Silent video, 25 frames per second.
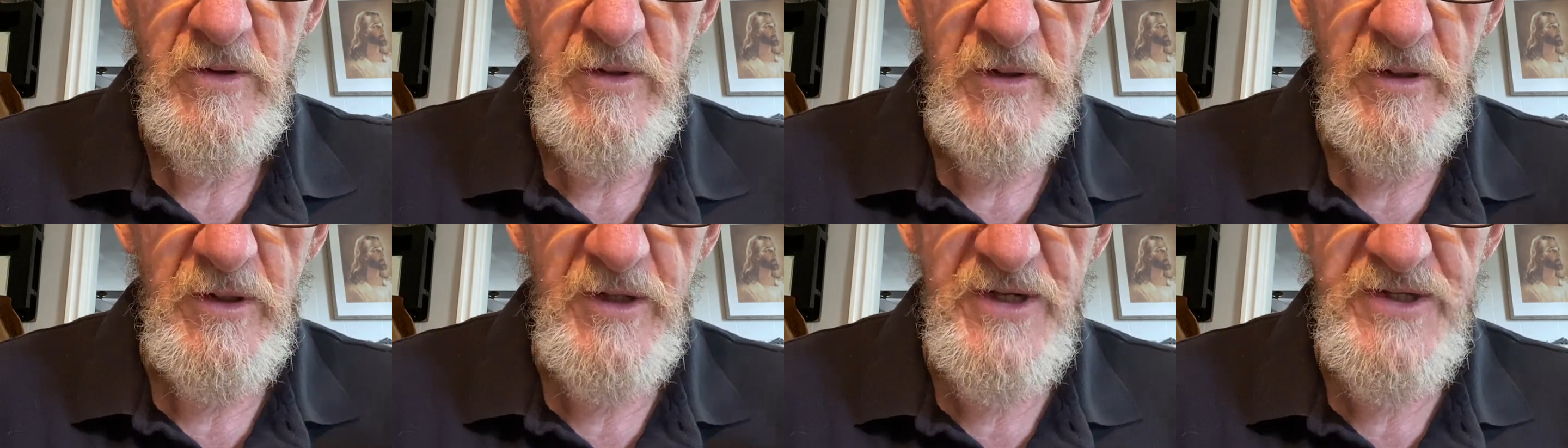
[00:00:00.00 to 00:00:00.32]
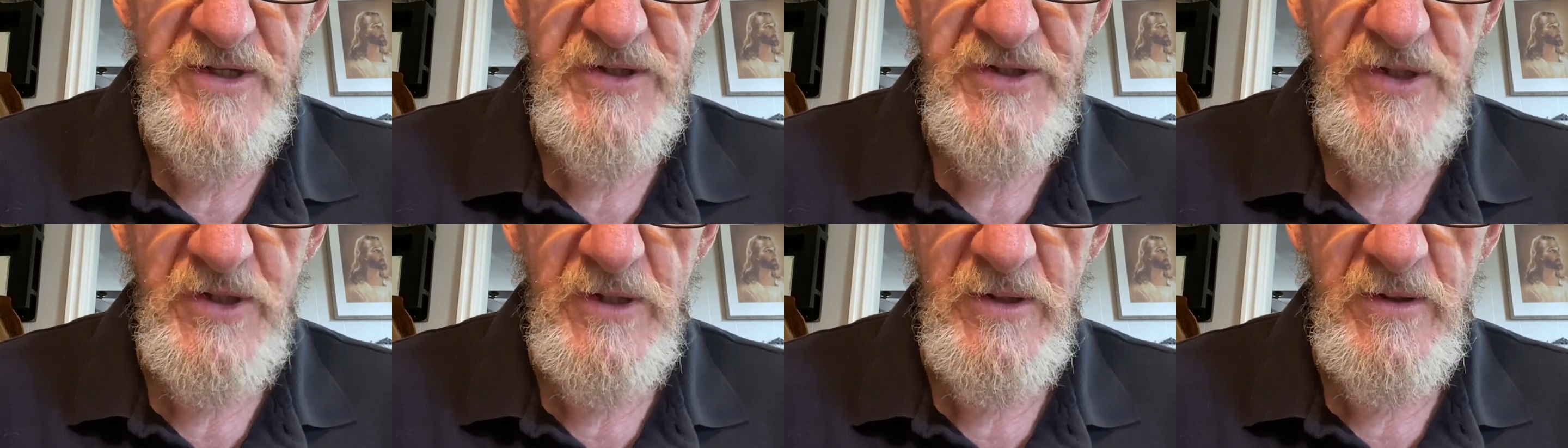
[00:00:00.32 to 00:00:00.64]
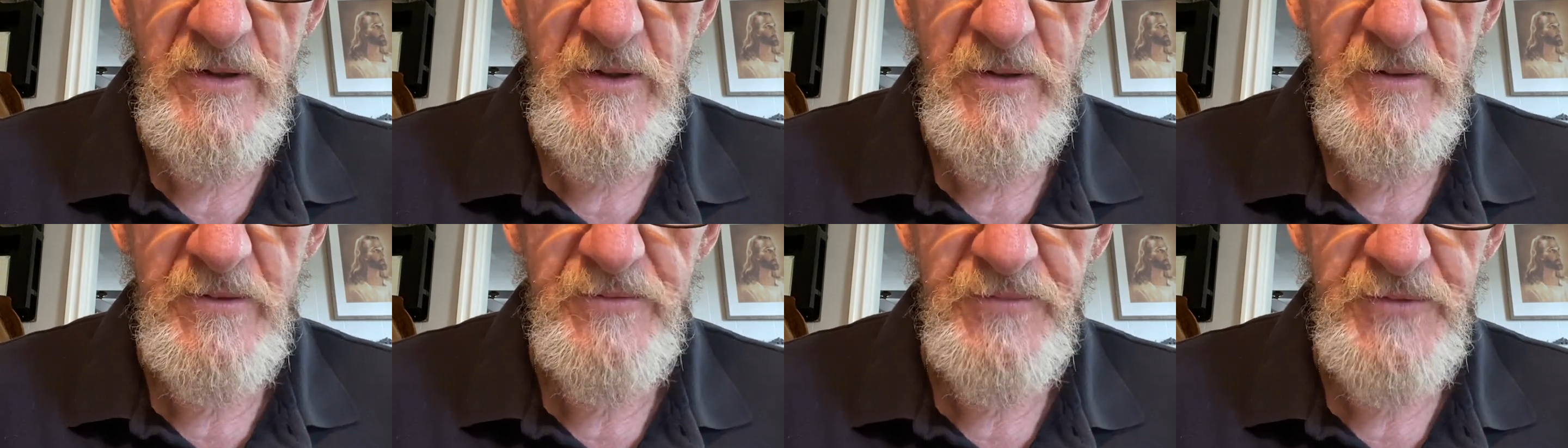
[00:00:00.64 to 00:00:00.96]

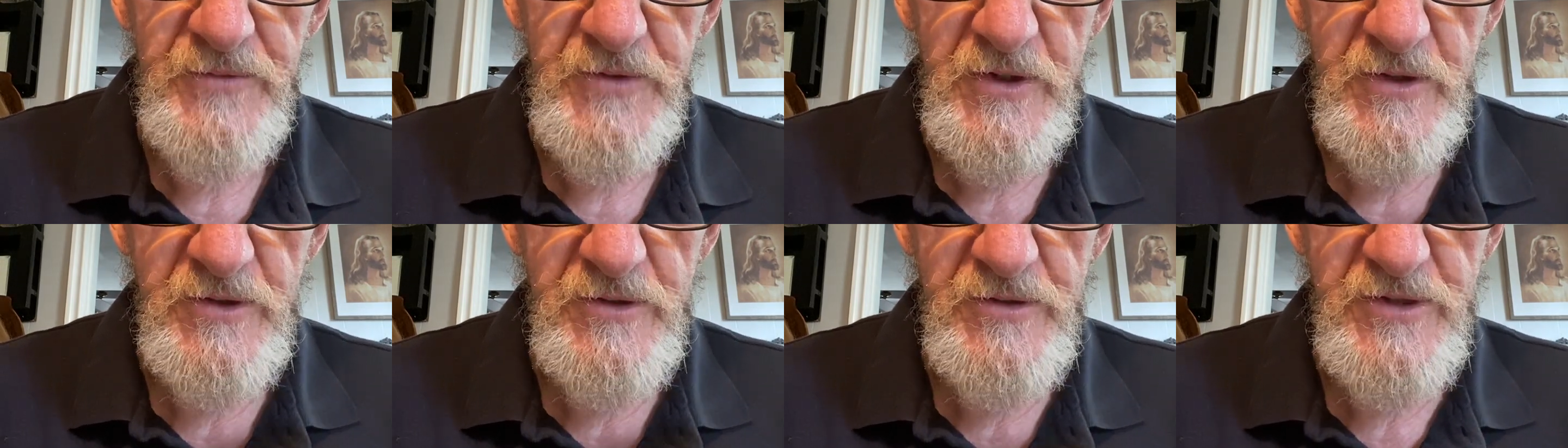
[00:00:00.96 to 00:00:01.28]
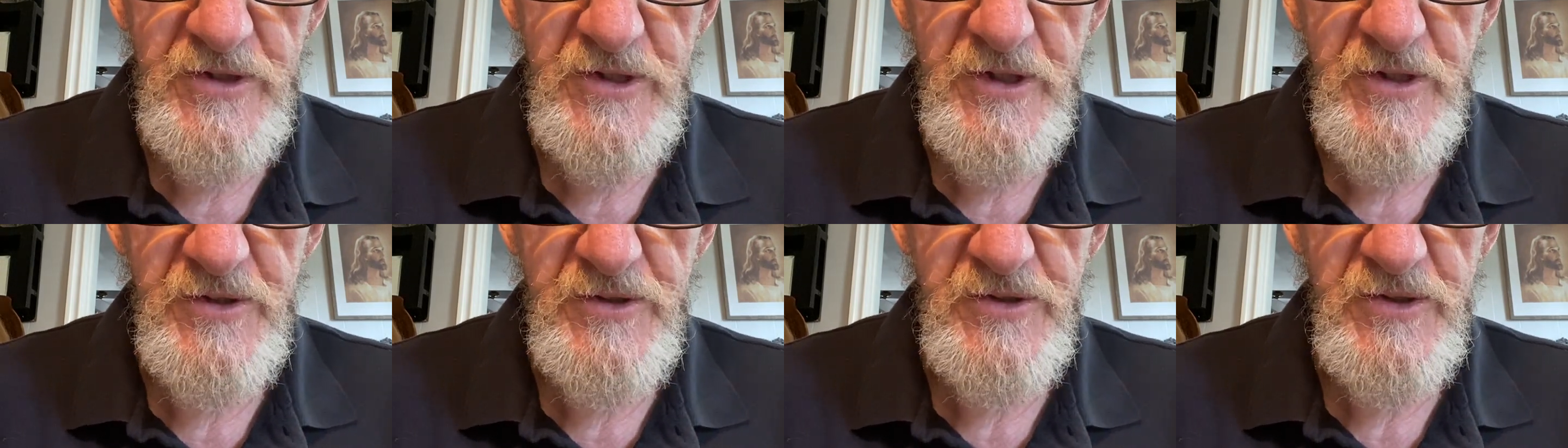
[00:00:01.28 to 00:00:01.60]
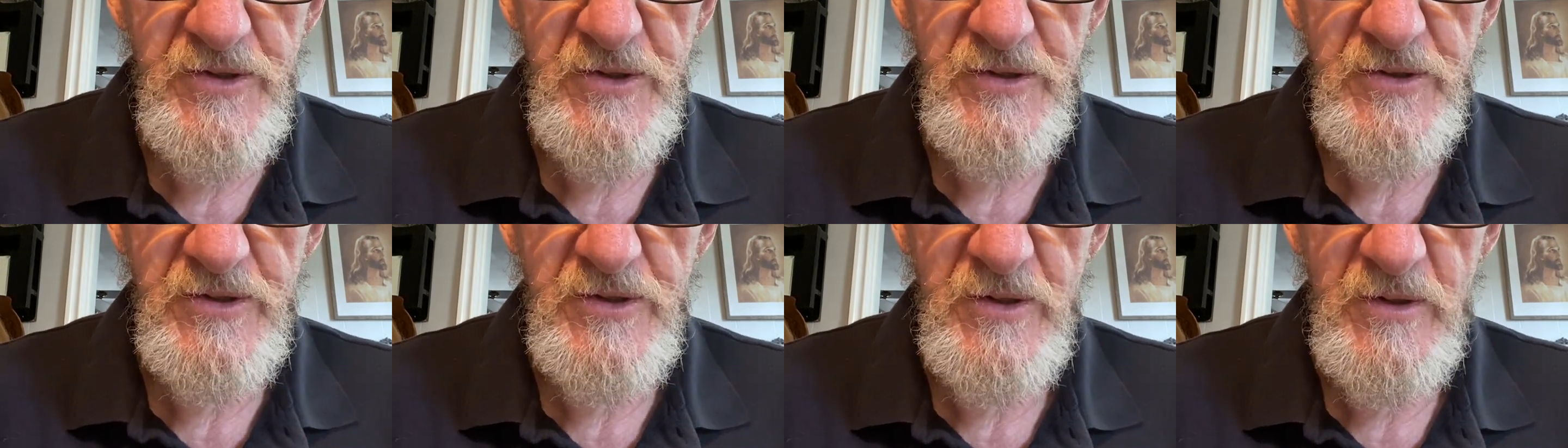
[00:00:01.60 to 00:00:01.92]
Listen to
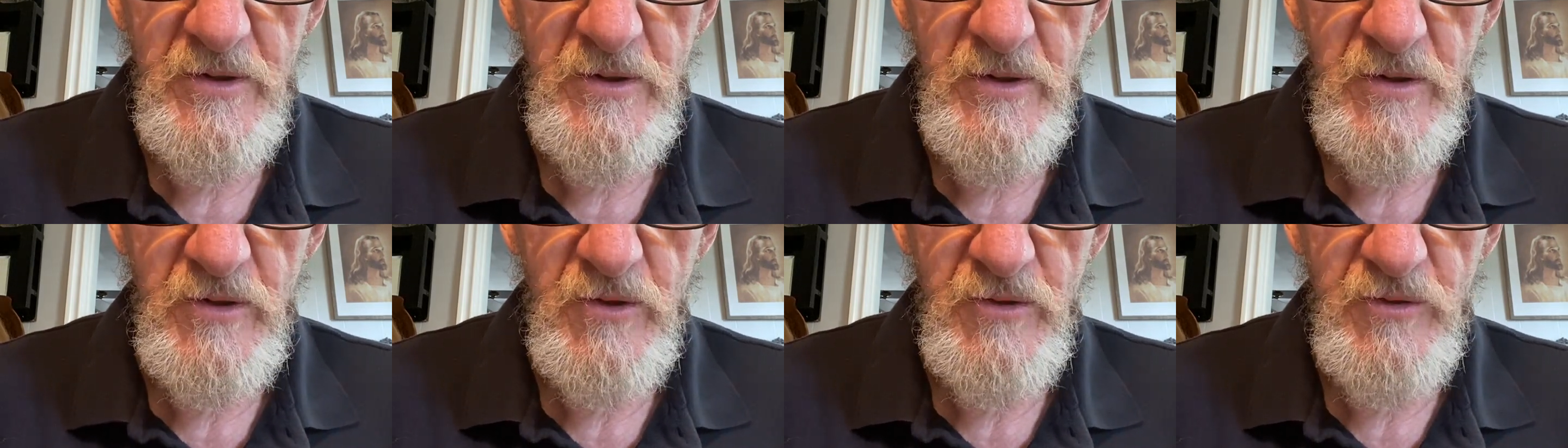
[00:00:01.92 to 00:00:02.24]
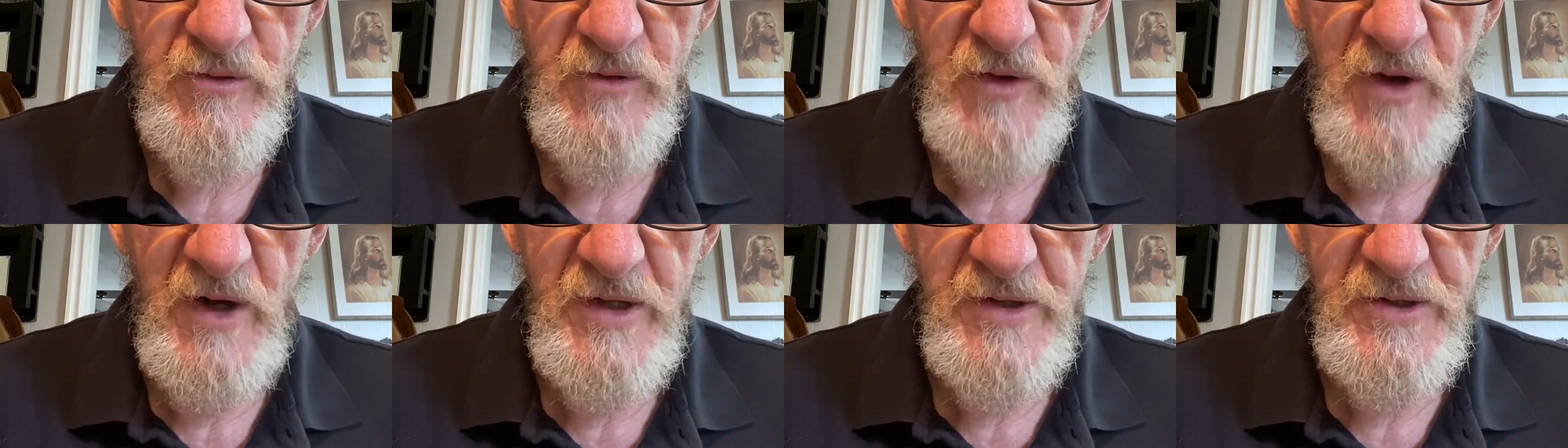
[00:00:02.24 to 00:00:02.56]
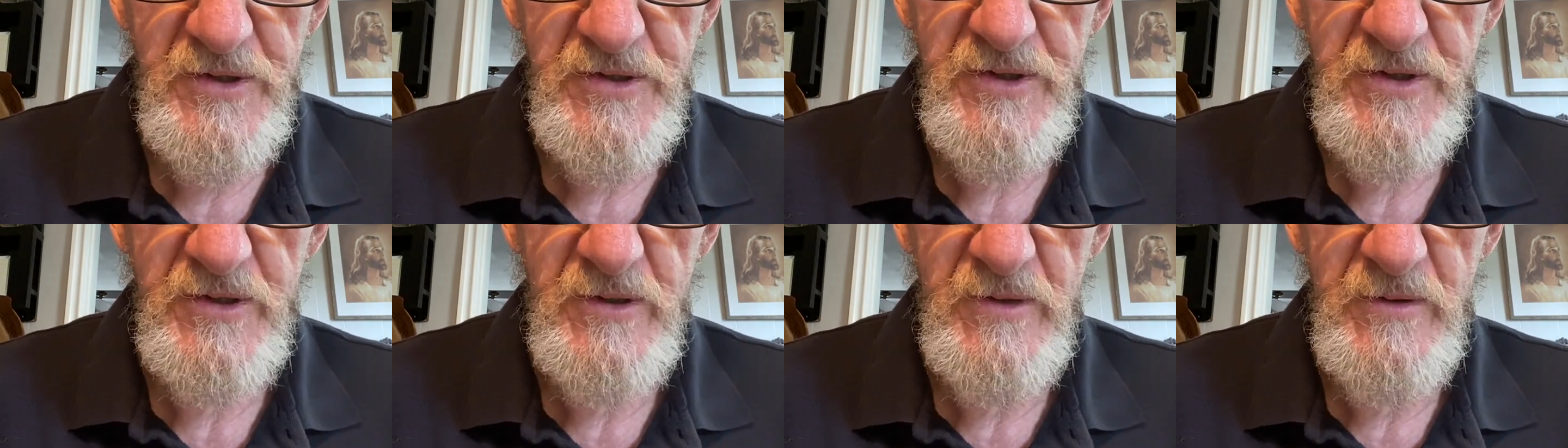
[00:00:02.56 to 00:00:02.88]
Jesus
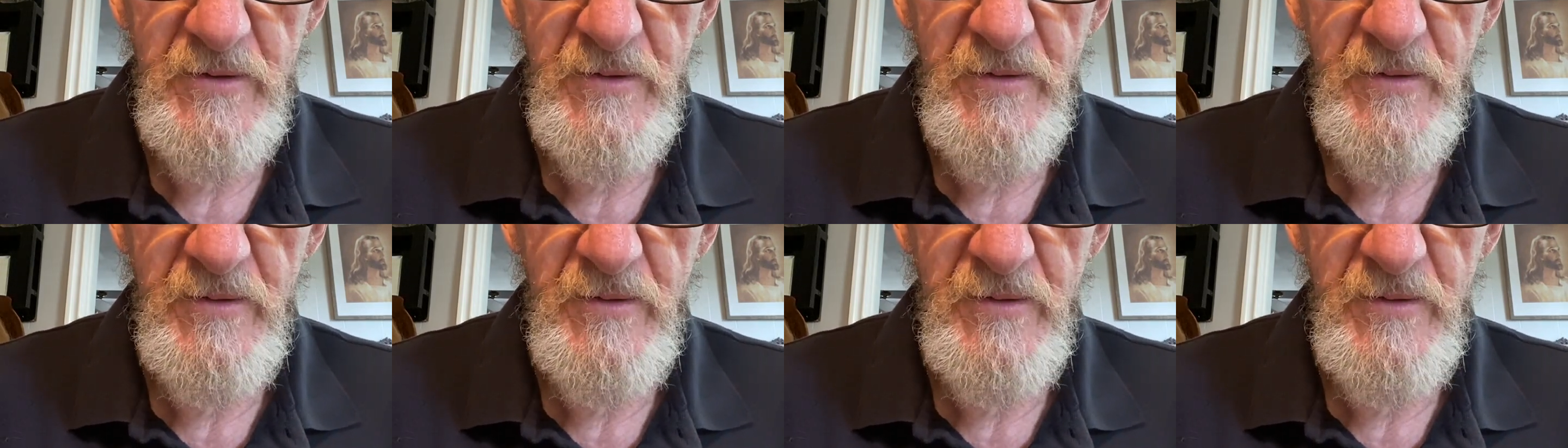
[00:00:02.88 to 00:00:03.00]
Christ.